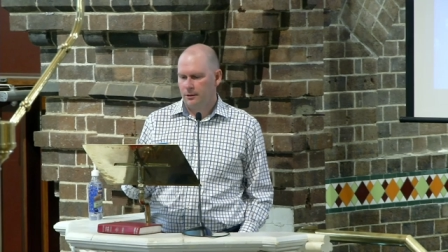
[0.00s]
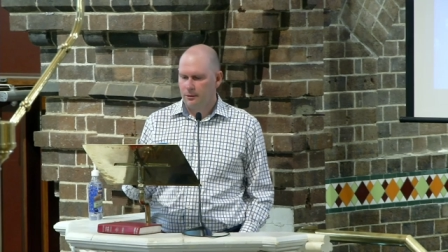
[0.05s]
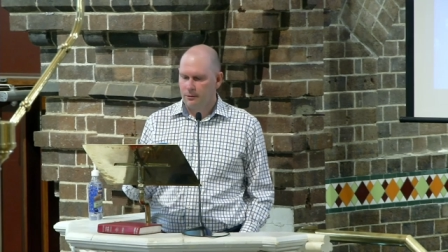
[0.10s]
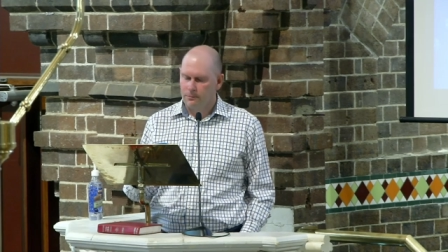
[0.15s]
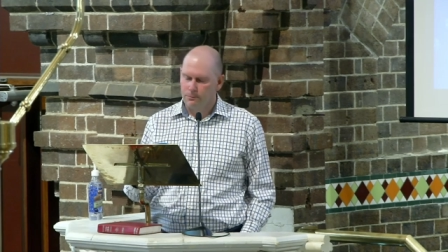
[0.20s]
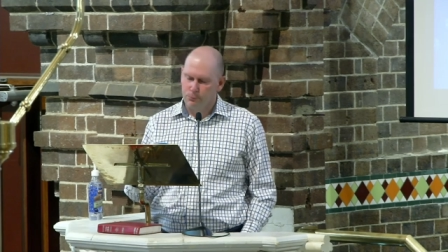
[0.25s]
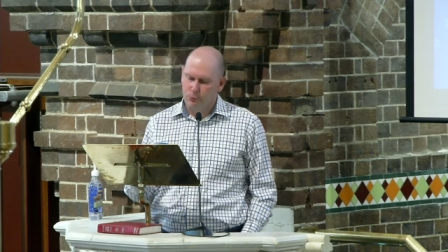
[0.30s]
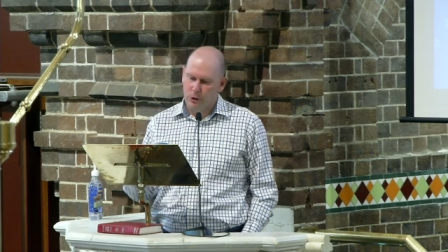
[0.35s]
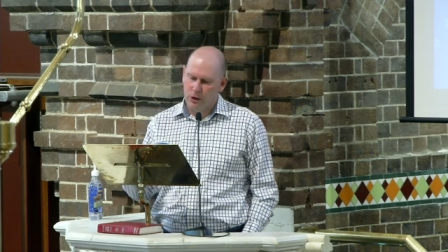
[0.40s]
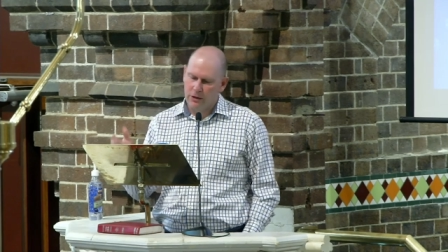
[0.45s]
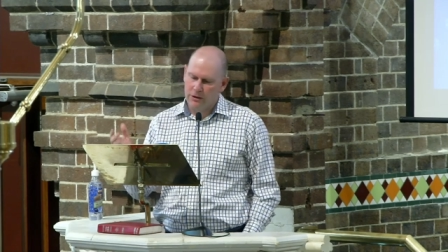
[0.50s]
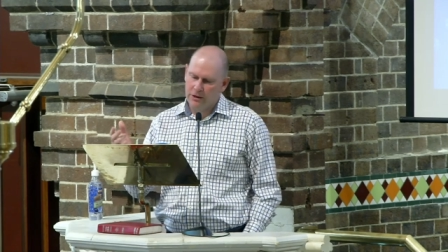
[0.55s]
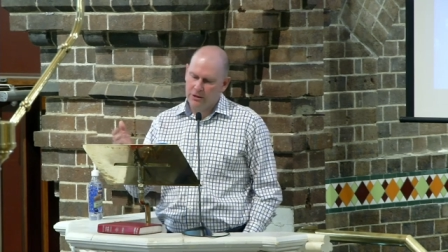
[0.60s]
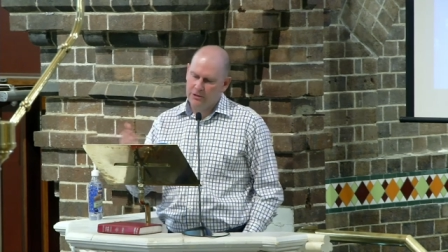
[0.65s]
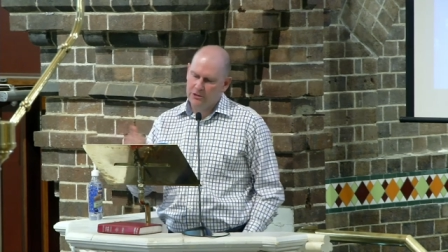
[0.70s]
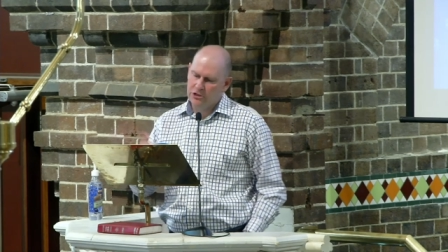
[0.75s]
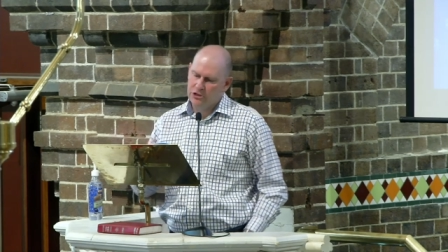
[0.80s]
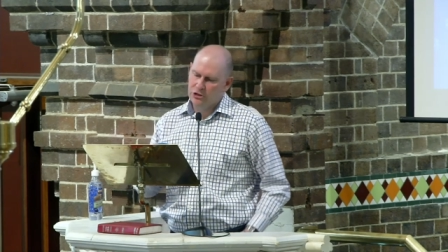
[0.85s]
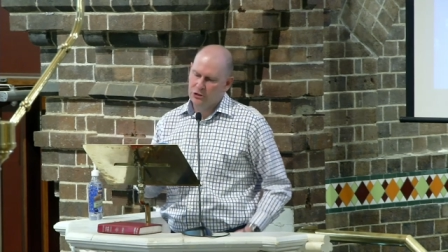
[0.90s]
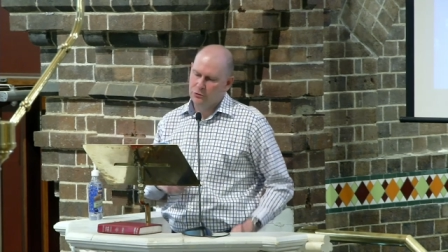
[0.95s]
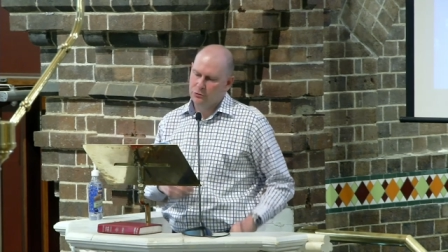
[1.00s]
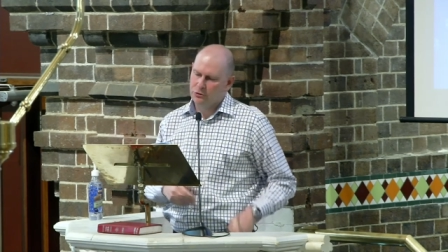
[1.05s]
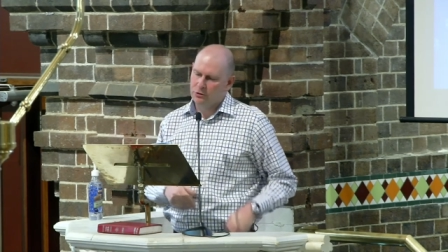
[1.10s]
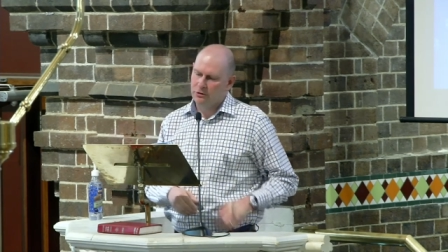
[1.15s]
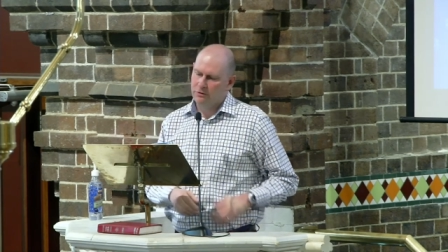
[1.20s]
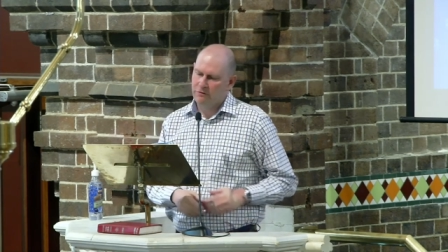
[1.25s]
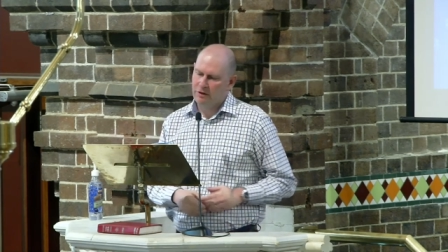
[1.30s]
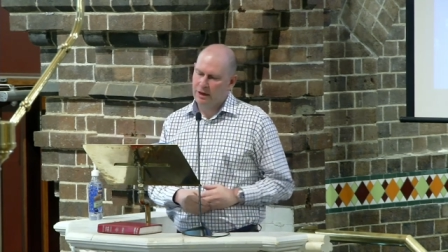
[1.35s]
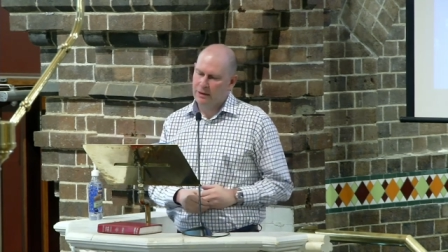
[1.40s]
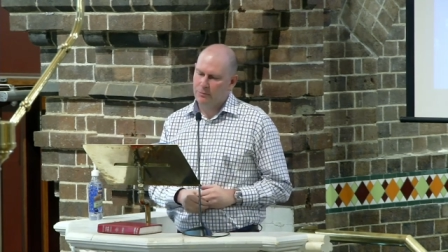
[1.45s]
Brothers, children
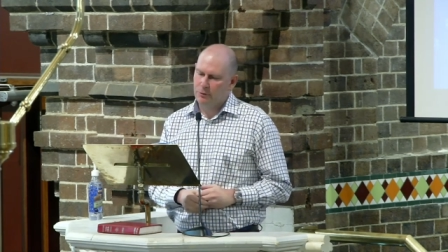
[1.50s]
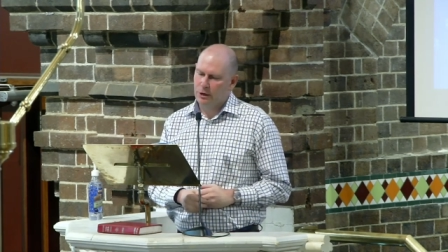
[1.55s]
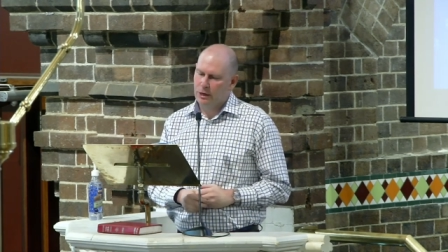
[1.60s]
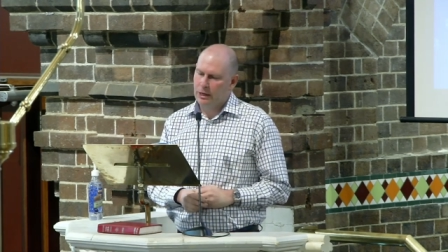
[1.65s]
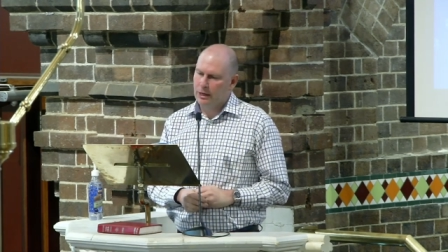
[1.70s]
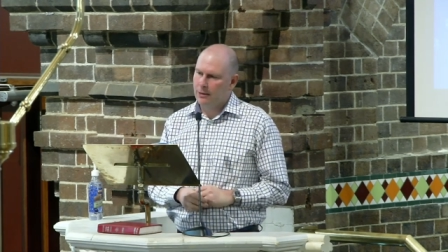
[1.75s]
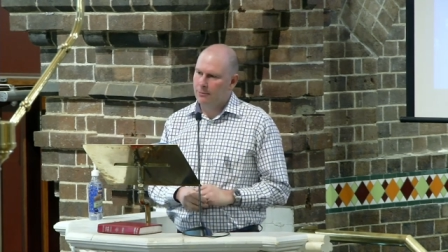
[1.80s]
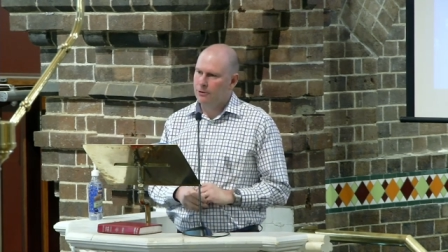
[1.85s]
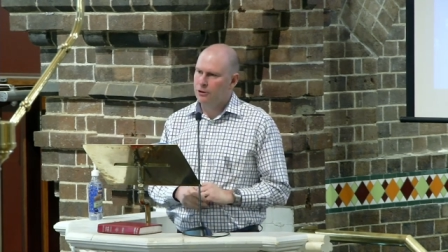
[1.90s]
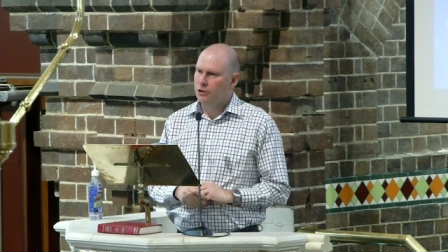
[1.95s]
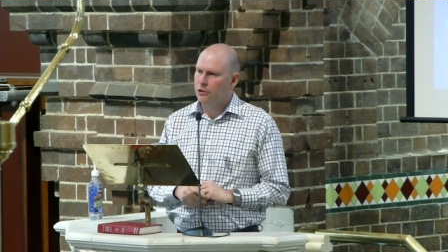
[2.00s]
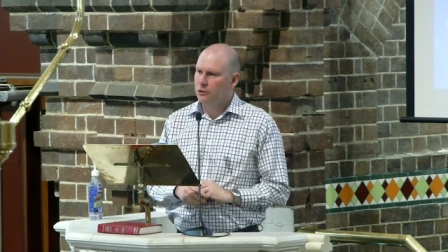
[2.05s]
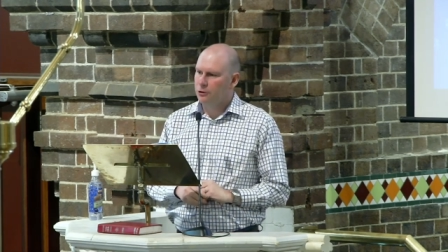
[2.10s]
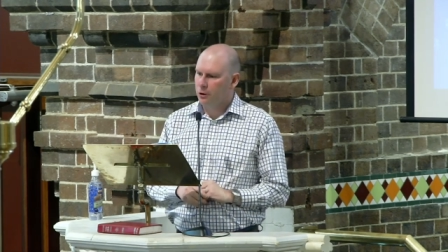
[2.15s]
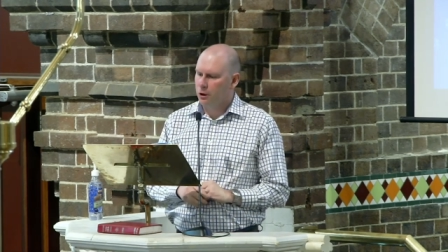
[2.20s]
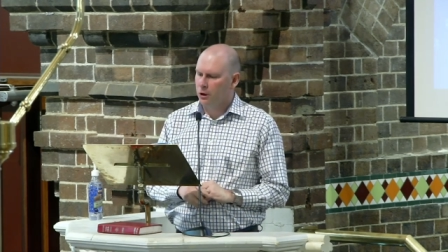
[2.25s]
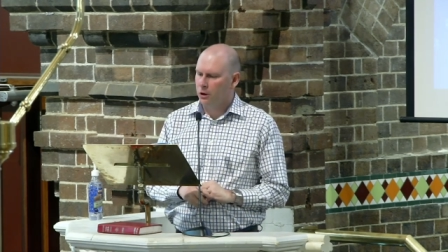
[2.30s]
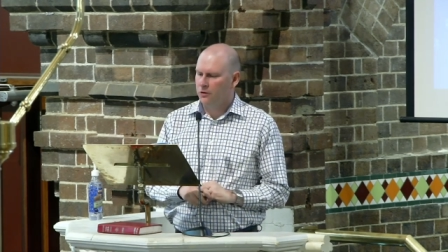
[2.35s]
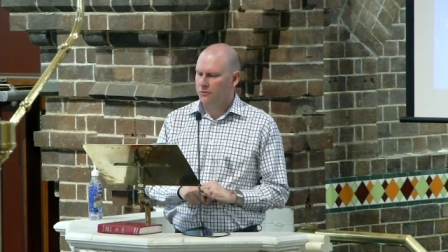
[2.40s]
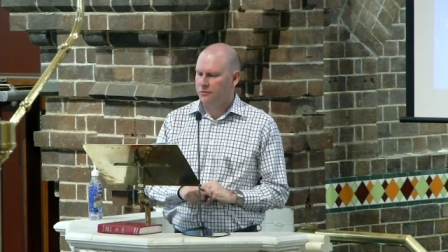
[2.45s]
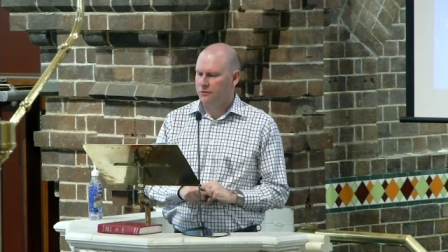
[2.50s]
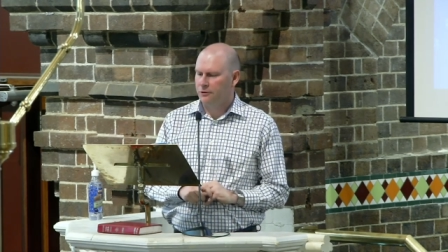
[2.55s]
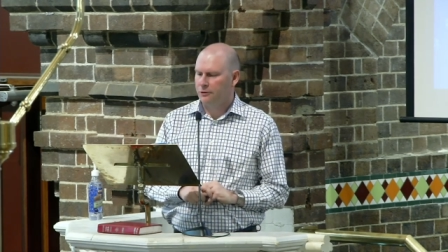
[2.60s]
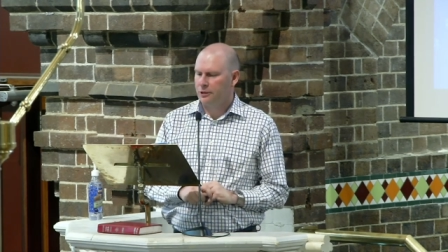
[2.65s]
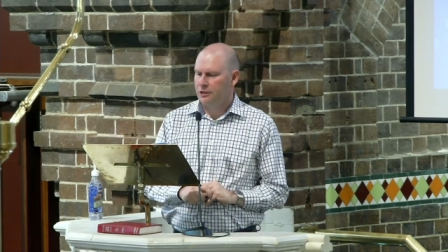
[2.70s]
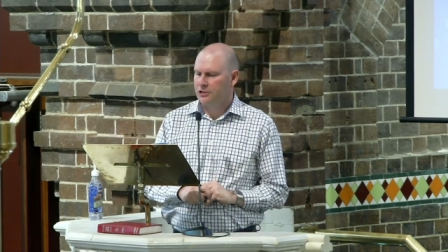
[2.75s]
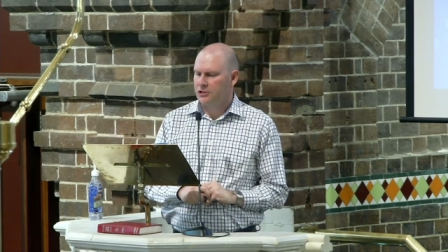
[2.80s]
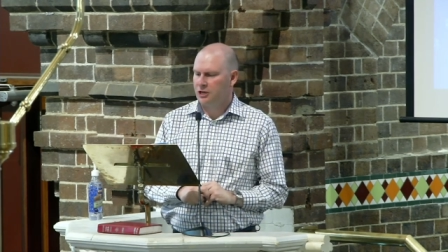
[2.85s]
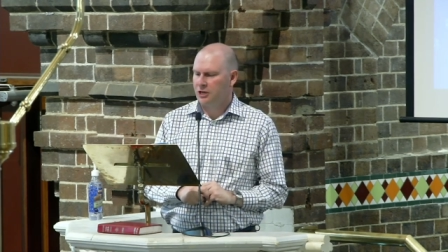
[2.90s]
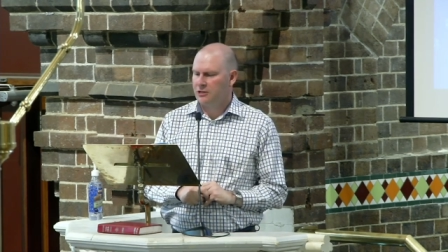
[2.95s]
of Abraham, and you God fearing
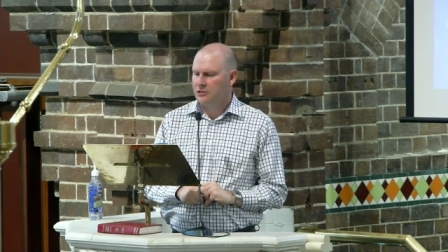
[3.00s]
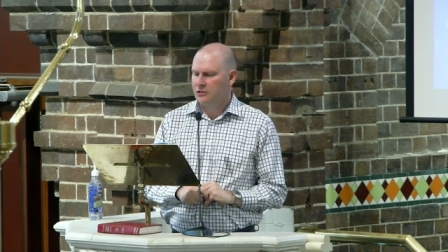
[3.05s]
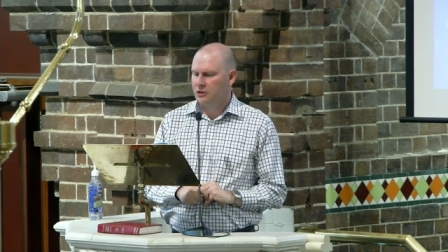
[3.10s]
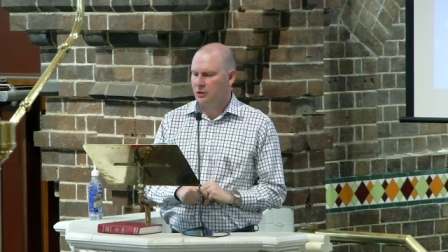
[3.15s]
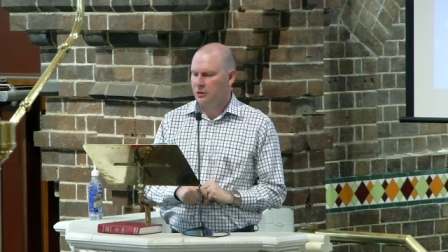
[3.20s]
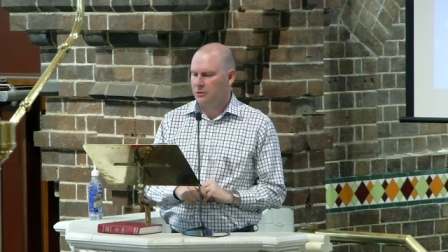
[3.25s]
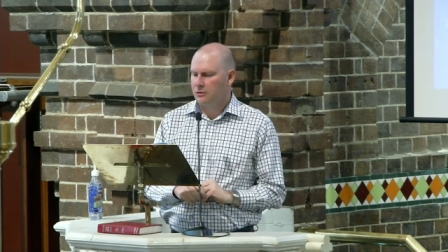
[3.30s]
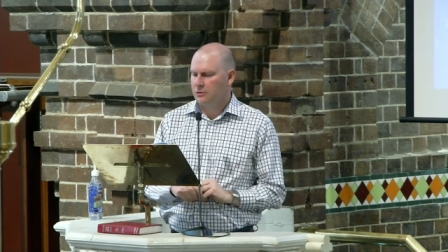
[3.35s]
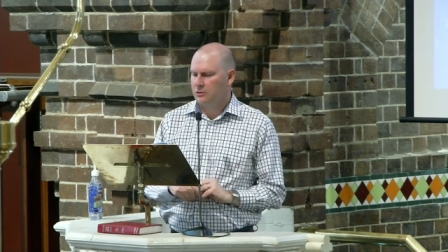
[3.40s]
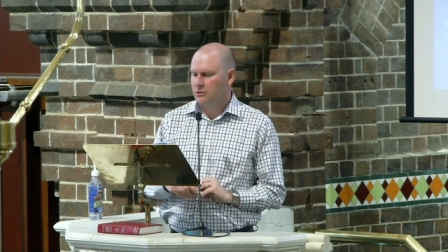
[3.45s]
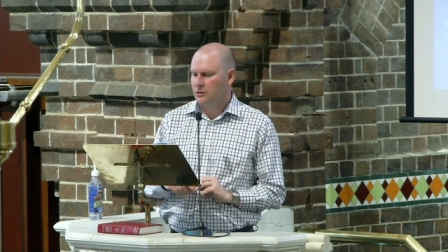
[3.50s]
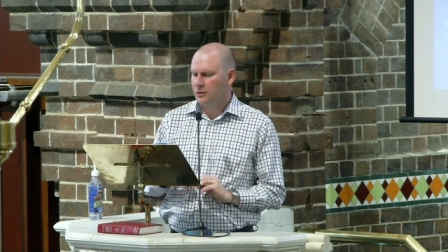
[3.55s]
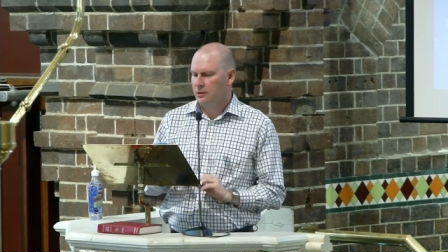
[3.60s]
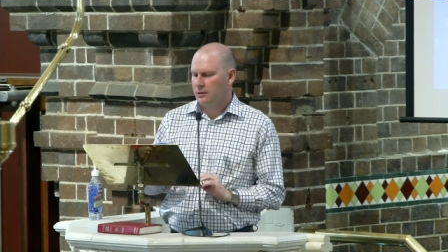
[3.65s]
Gentiles,